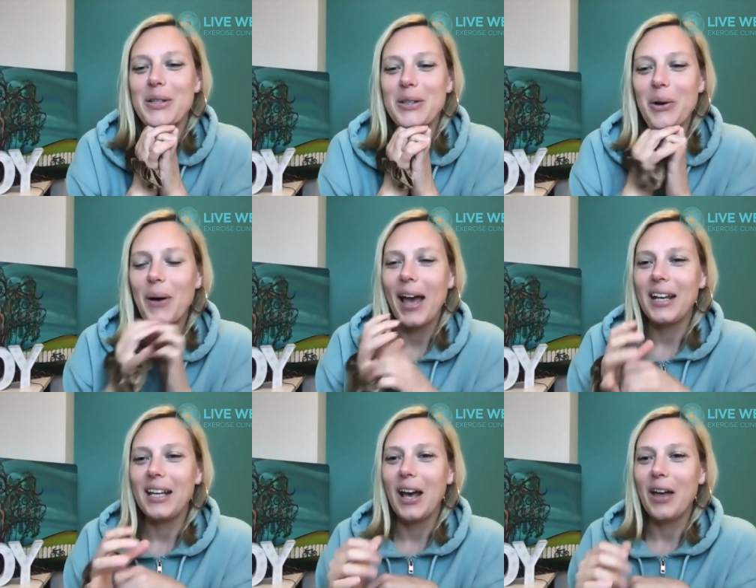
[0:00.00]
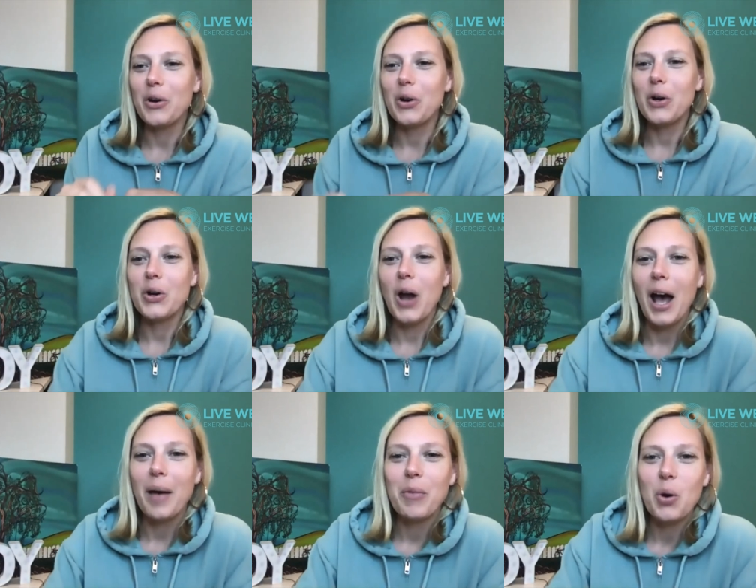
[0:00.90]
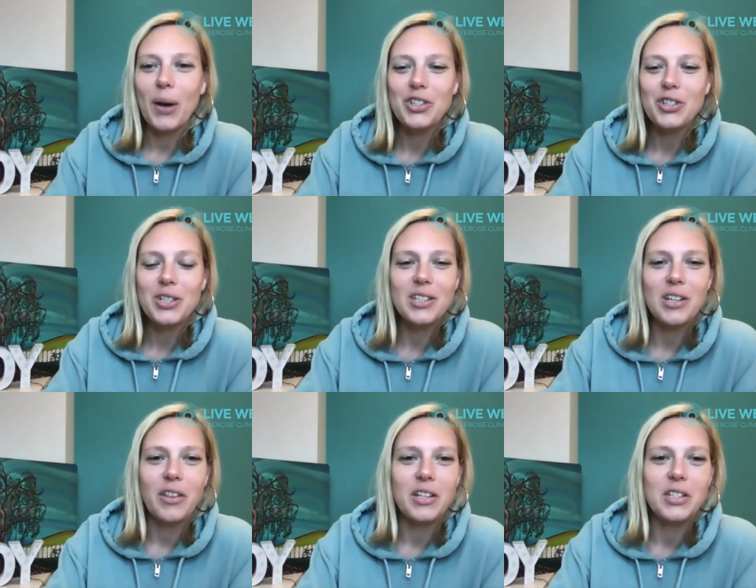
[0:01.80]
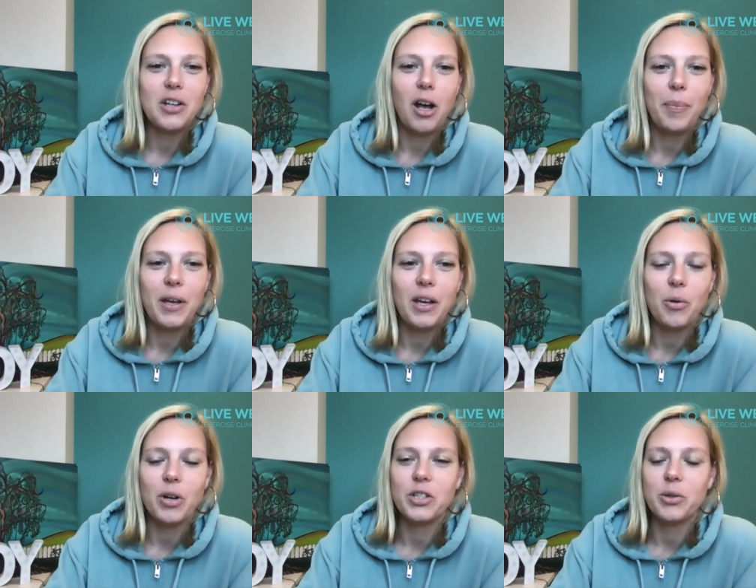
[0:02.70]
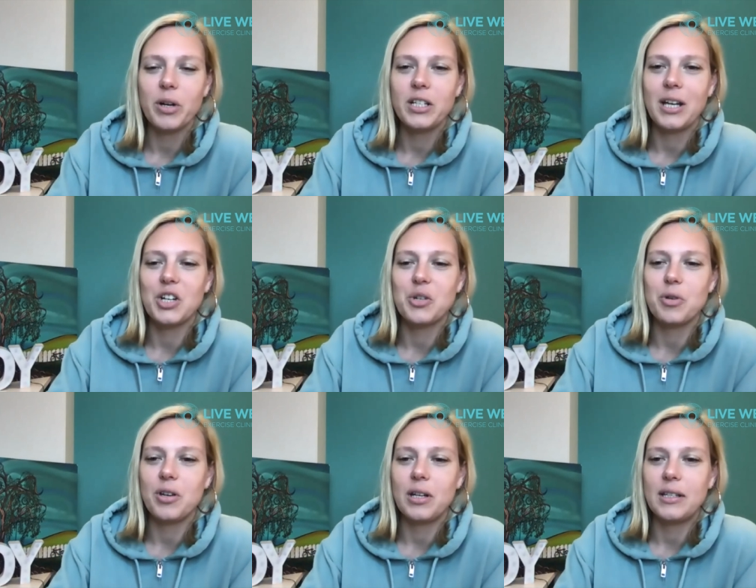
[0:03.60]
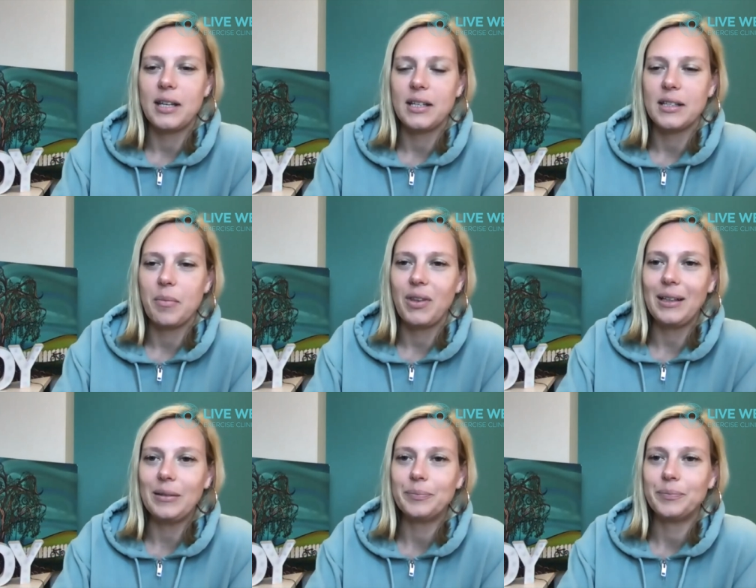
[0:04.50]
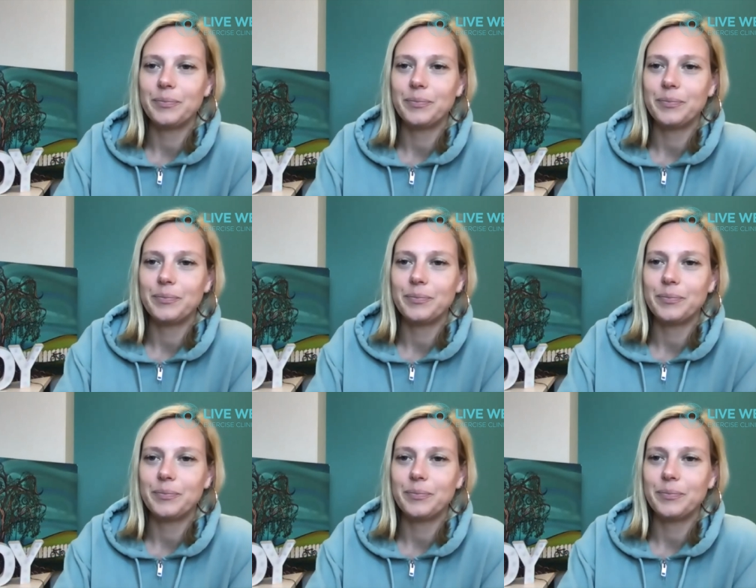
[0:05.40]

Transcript: So any other questions on this topic? Or sorry, Tash, were you going to say something?